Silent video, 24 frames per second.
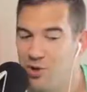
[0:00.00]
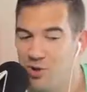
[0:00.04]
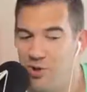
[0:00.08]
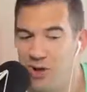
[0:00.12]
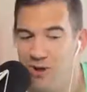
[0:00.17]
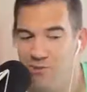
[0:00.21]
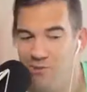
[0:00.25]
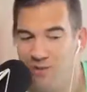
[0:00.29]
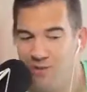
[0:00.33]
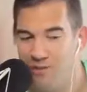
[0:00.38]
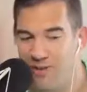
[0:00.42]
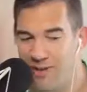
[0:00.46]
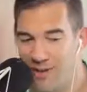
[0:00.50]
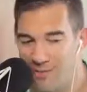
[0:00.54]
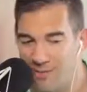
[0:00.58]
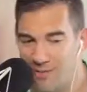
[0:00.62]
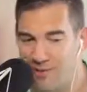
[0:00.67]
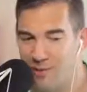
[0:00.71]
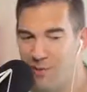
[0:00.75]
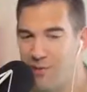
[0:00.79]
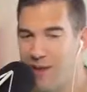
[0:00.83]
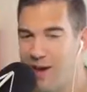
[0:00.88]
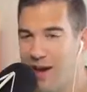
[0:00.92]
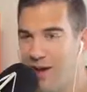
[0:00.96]
do you have
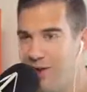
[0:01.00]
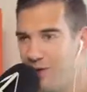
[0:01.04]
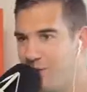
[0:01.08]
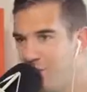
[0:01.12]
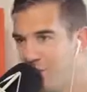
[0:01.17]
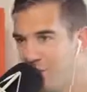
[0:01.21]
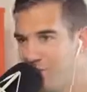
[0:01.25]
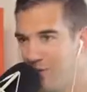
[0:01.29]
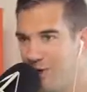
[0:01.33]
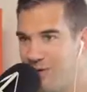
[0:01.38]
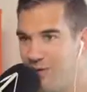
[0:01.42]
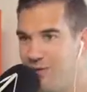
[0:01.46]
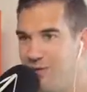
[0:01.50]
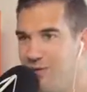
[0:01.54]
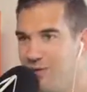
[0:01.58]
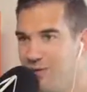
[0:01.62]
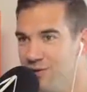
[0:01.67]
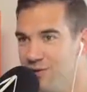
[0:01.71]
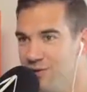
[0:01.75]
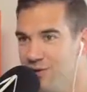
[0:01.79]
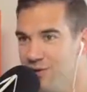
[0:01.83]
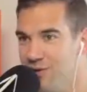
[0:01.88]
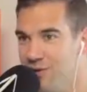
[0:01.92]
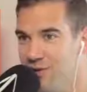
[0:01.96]
different locations around
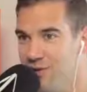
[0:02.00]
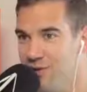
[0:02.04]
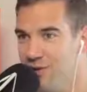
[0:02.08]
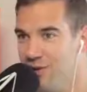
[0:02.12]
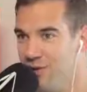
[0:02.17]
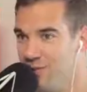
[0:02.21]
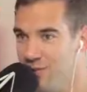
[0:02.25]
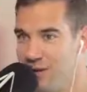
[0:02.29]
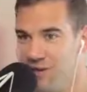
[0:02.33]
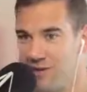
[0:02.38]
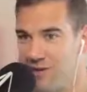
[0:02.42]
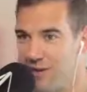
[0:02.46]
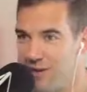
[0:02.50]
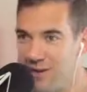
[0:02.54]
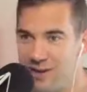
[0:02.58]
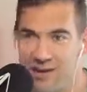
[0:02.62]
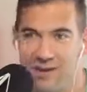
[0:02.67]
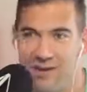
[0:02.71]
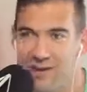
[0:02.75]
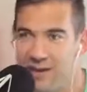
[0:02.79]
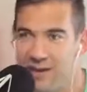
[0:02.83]
Houston? It's basically